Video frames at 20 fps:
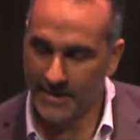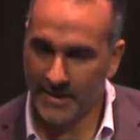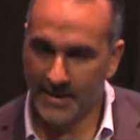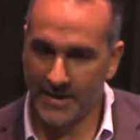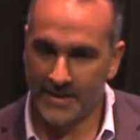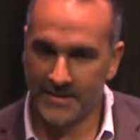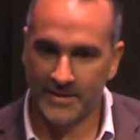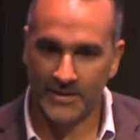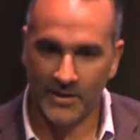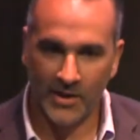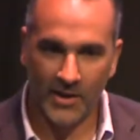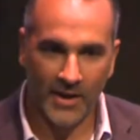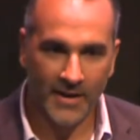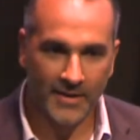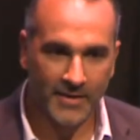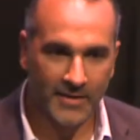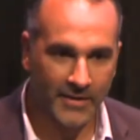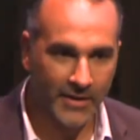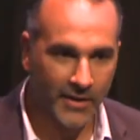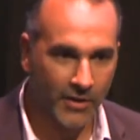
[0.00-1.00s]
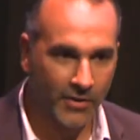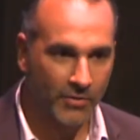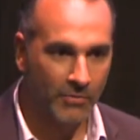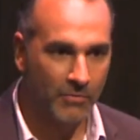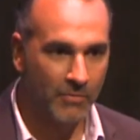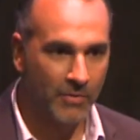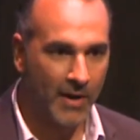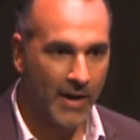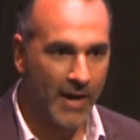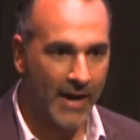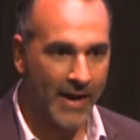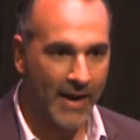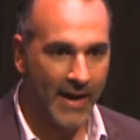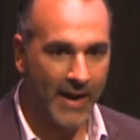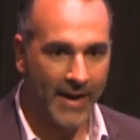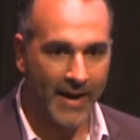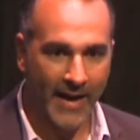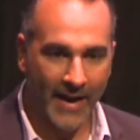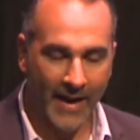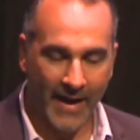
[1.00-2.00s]
he thought,
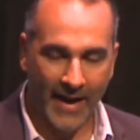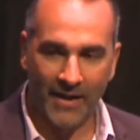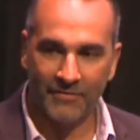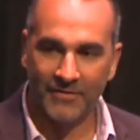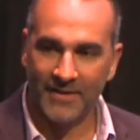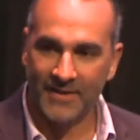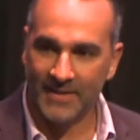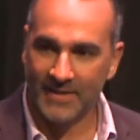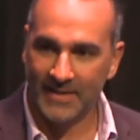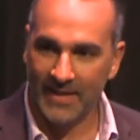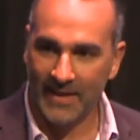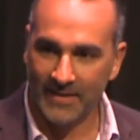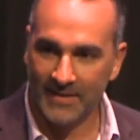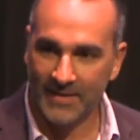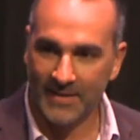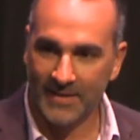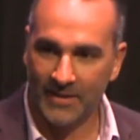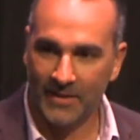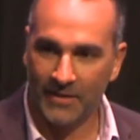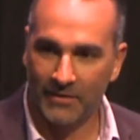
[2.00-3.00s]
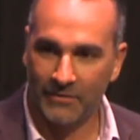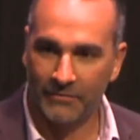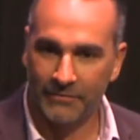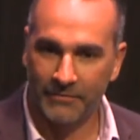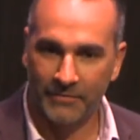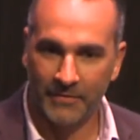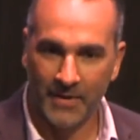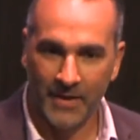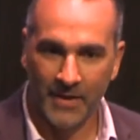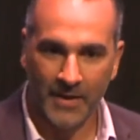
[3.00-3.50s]
I have this sense of